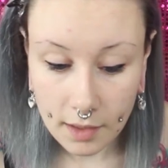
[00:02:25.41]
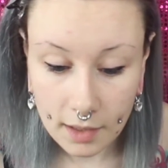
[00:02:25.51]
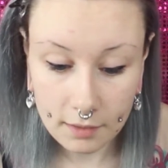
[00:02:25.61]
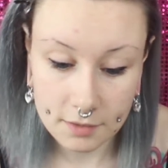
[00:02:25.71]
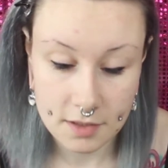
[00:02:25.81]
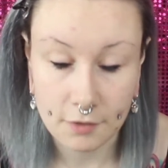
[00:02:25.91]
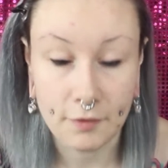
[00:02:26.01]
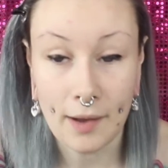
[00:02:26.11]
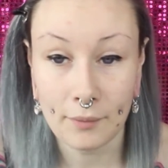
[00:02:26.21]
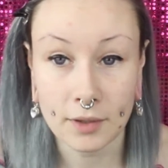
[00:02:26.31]
A lot of
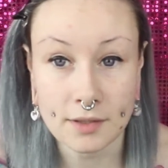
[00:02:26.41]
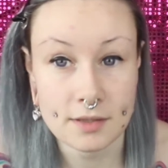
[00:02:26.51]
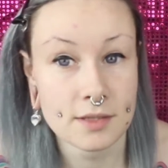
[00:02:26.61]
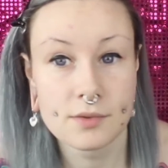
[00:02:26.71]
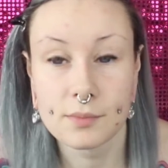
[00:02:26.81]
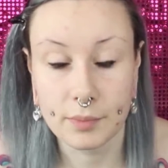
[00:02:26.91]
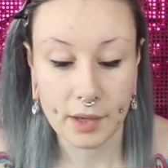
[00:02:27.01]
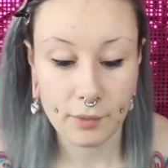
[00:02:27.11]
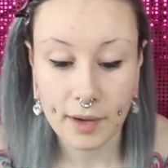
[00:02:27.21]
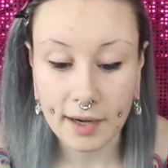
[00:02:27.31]
stuff I wouldn't
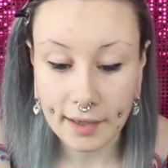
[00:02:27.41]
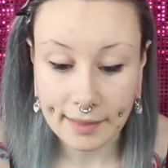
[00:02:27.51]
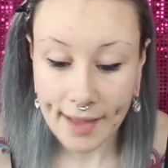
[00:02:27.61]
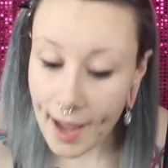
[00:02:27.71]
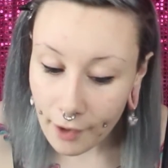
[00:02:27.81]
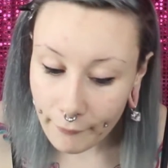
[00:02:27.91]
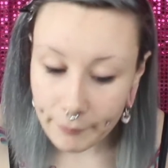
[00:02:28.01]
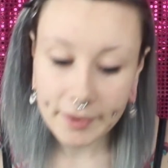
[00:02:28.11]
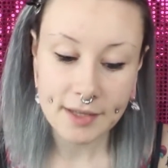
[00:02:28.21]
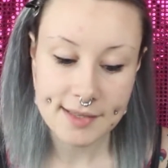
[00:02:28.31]
be wearing now,
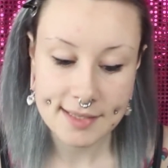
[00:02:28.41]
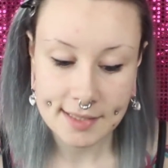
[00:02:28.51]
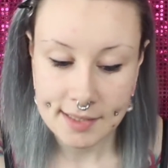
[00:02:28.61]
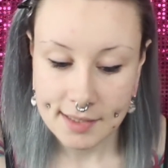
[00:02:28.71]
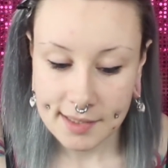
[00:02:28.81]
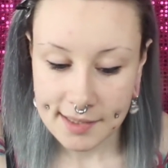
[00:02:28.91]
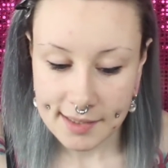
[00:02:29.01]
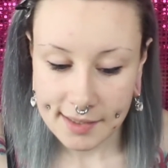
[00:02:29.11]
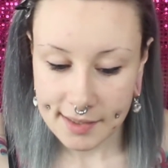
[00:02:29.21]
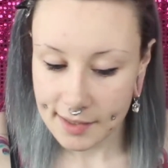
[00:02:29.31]
but
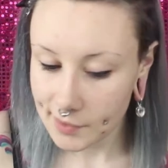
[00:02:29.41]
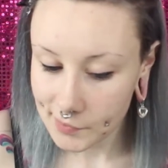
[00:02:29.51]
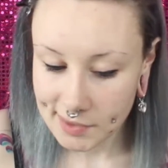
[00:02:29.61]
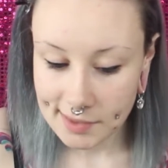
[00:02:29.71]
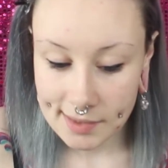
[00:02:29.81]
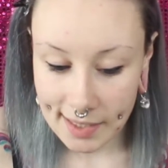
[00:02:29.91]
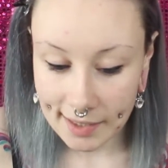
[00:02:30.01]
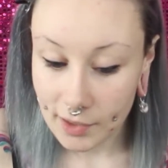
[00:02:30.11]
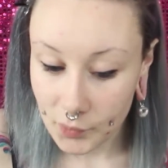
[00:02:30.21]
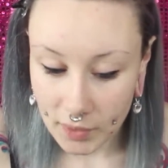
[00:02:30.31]
it wasn't
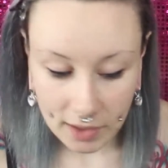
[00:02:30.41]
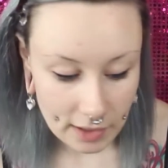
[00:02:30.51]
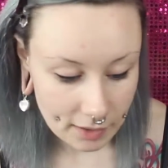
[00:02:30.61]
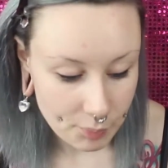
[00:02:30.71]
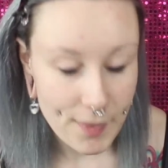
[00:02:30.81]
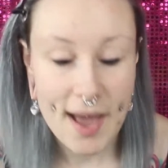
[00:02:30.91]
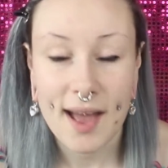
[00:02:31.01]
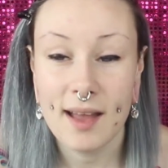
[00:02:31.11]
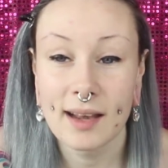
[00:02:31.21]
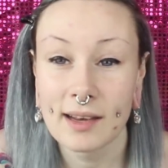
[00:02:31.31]
like when you look
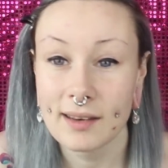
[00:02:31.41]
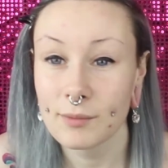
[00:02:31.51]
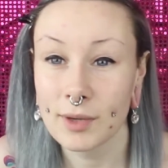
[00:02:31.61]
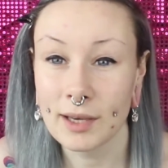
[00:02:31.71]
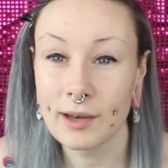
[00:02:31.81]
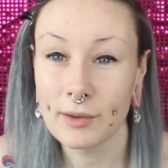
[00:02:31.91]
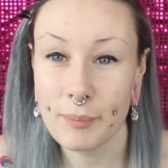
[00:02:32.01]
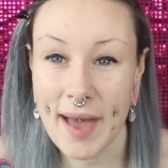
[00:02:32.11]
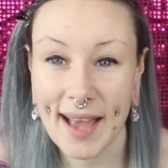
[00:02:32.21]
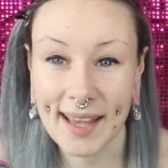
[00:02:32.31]
back
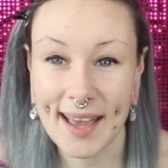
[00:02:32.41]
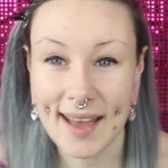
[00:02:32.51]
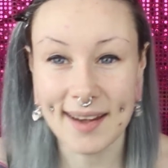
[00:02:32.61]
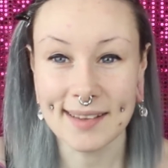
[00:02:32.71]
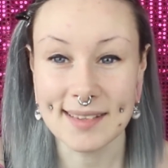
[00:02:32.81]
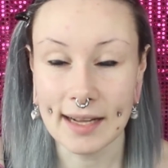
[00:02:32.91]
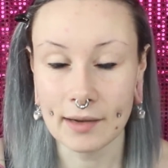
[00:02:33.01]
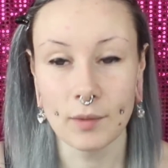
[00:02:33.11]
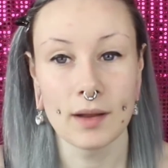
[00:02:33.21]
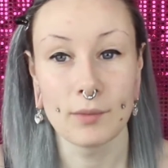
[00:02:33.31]
at it
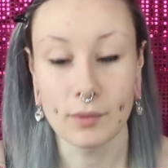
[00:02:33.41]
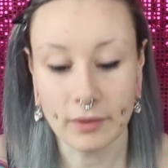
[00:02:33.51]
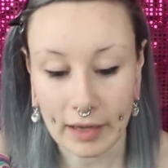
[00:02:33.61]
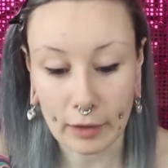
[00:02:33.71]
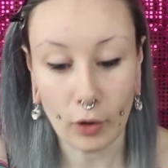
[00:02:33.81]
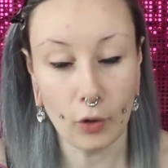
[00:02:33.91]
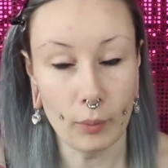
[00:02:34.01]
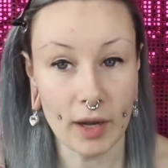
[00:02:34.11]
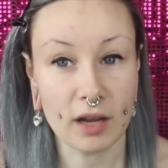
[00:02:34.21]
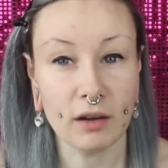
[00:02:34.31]
and was like, oh
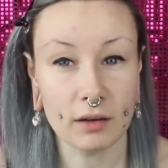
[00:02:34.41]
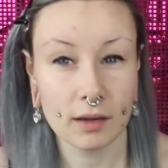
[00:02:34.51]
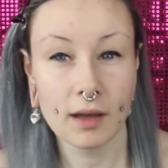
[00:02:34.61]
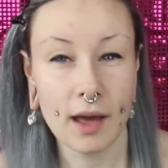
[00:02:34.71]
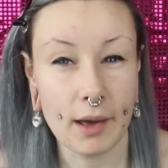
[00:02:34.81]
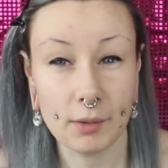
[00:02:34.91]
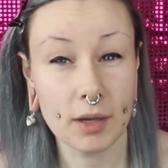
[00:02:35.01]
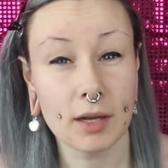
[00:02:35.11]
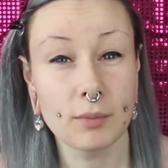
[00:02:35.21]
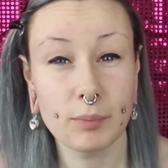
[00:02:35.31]
my god, how
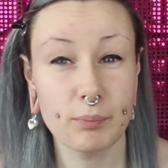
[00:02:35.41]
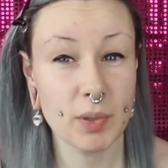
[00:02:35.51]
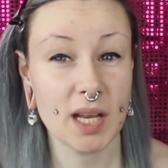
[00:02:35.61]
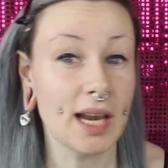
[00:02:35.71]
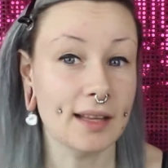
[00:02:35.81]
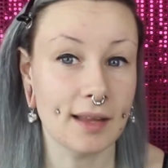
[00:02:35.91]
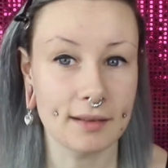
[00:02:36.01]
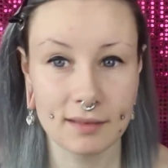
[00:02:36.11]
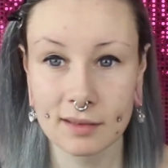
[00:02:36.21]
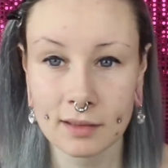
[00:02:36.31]
could it be like
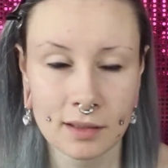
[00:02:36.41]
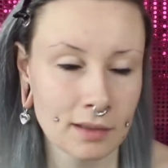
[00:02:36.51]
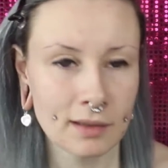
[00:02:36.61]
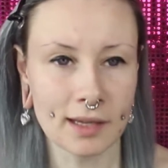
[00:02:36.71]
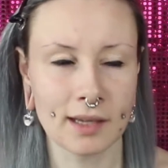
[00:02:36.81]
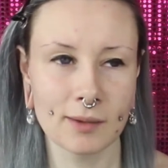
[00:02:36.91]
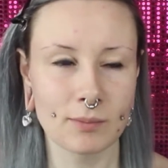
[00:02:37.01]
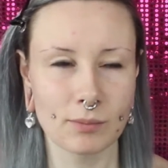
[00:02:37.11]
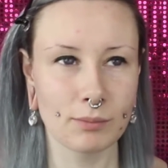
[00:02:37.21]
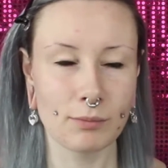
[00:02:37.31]
that? Like
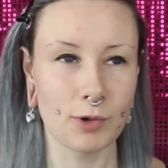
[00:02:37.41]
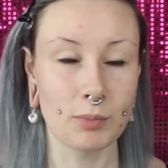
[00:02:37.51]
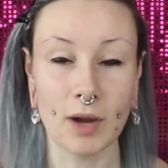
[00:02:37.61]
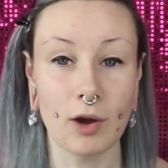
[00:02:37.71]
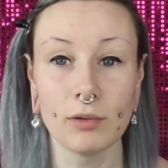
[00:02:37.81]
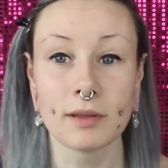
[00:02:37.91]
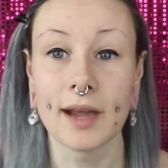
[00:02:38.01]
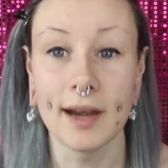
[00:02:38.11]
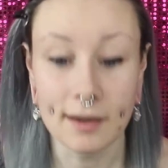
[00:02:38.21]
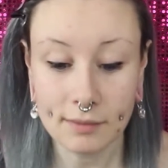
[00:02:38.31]
with my old
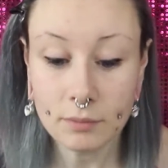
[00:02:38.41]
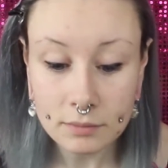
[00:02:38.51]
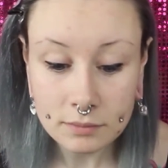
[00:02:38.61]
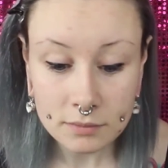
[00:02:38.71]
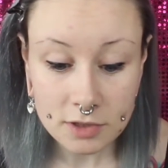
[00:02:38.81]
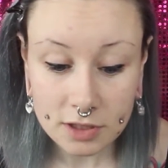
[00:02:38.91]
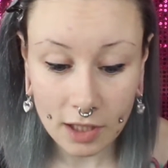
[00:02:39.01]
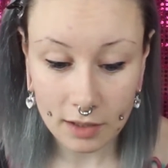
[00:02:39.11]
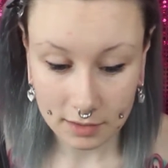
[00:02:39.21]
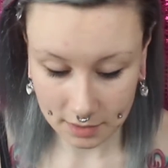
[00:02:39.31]
hair
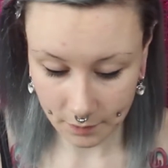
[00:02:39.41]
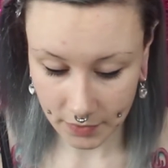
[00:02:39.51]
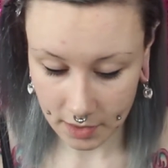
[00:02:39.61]
styles.